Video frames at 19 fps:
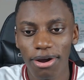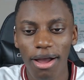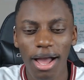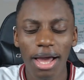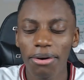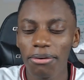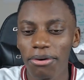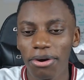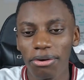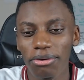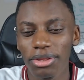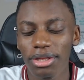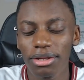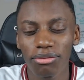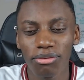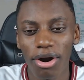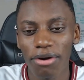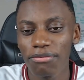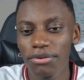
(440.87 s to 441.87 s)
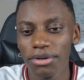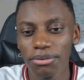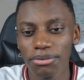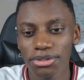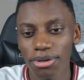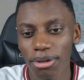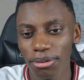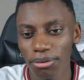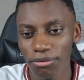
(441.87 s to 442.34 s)
I don't know. The referee was
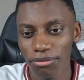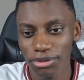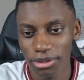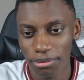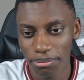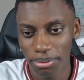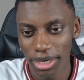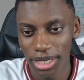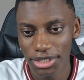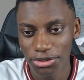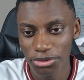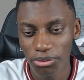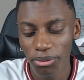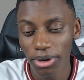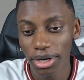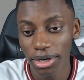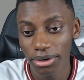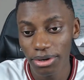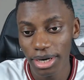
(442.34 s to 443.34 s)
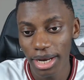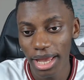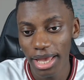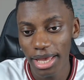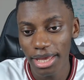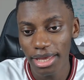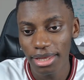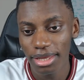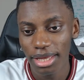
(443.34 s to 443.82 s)
all over the place. Neuer an
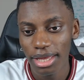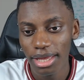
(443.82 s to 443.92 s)
8.